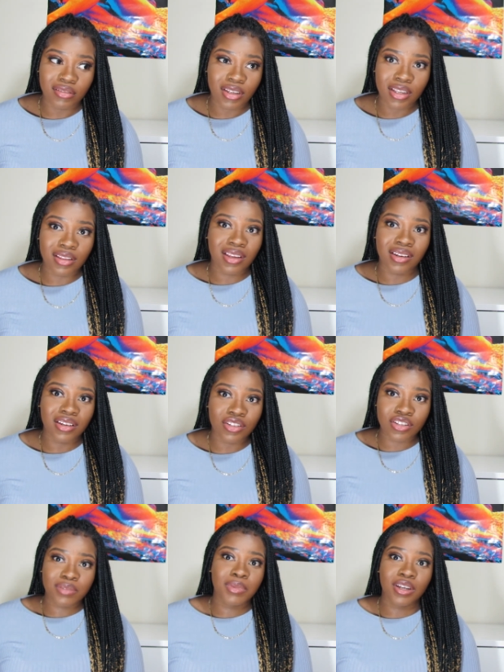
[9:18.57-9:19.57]
and then it
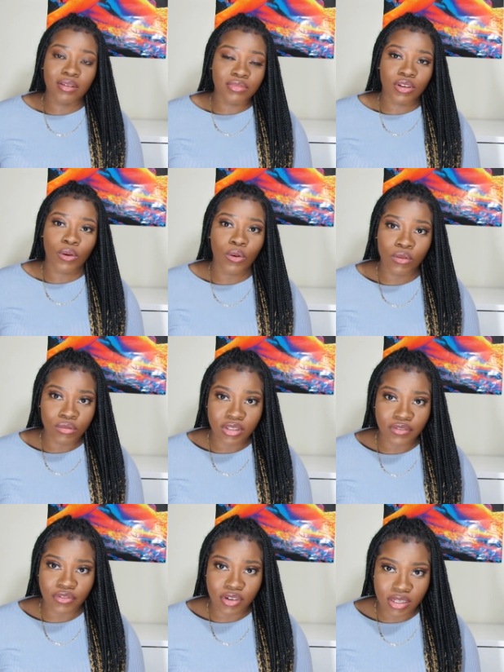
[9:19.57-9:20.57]
just becomes a whole
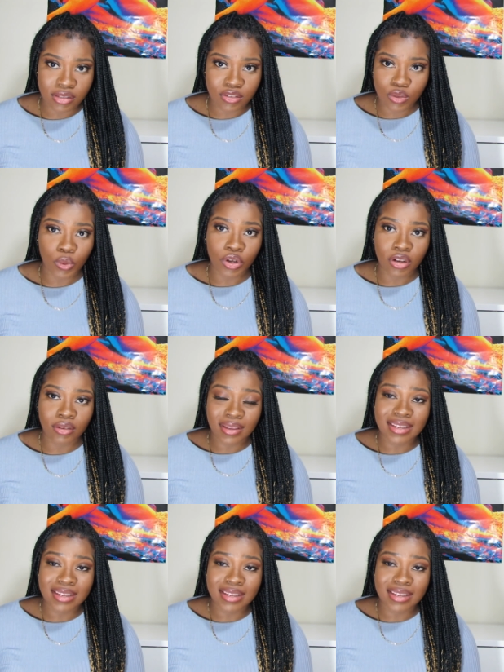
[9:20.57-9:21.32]
different sort of